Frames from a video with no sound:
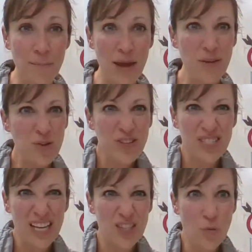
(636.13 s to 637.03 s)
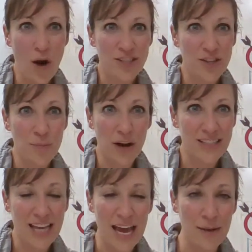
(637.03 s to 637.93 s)
Maybe you just like to watch the
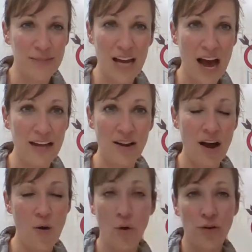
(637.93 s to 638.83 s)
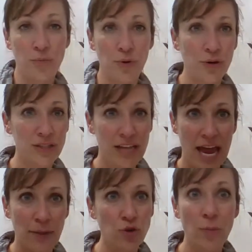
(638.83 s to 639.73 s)
Bucks games or the Brewers
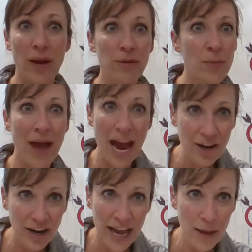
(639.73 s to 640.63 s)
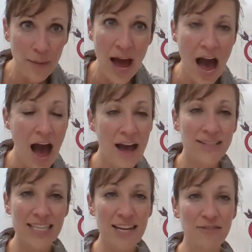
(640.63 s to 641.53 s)
games or maybe the Packer game on
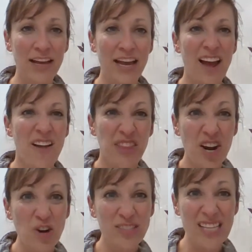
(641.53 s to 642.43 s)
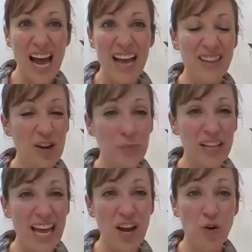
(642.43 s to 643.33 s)
TV. They're outside, they're
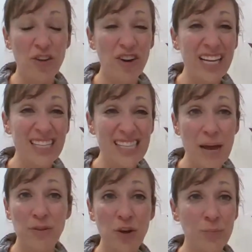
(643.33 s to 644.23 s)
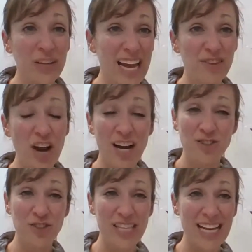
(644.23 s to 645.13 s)
playing, or they're inside, but they're playing, they're
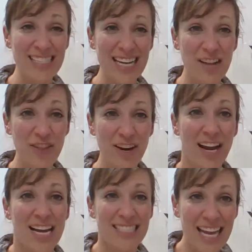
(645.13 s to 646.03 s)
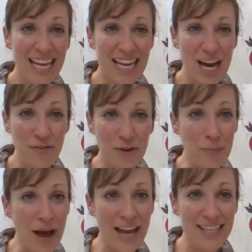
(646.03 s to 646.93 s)
exercising, and they're taking care of their
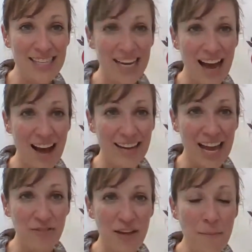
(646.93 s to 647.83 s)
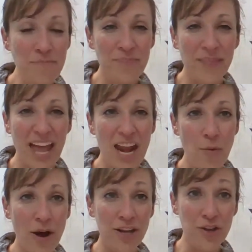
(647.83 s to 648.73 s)
bodies that God gave them. And I
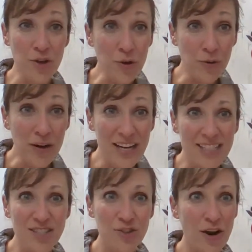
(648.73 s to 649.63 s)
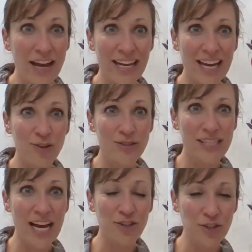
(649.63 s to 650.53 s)
want you to try to get
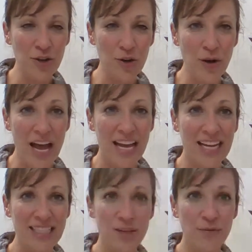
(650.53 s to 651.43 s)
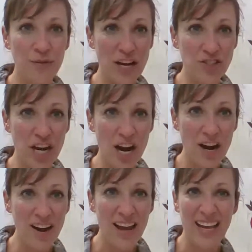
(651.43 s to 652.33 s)
outside too, get some fresh
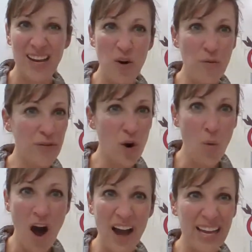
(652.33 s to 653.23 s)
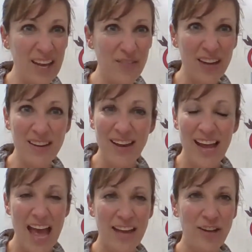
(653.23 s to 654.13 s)
air, go for a walk even,
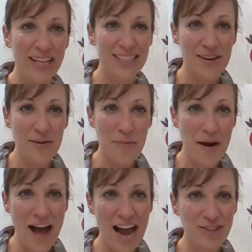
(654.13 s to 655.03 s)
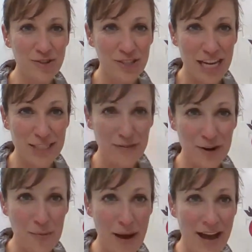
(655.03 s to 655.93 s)
and get some exercise for
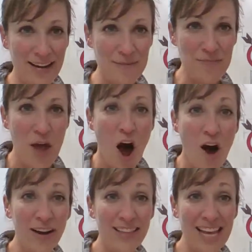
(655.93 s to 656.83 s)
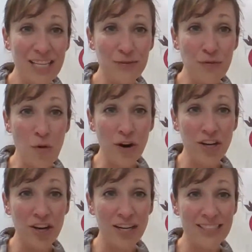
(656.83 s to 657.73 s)
your body. All right, thanks for
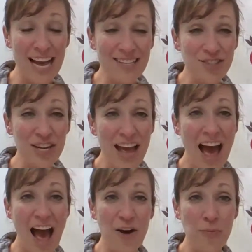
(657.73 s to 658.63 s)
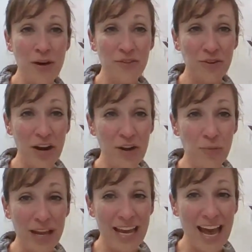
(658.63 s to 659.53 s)
your attention. I hope you have a great
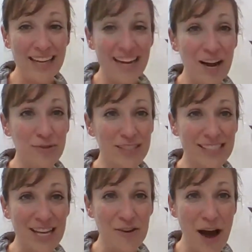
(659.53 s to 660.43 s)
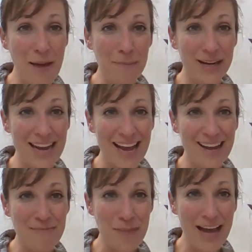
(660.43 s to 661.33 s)
weekend, and I will see you on
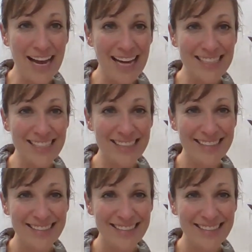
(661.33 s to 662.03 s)
Monday. Bye, guys.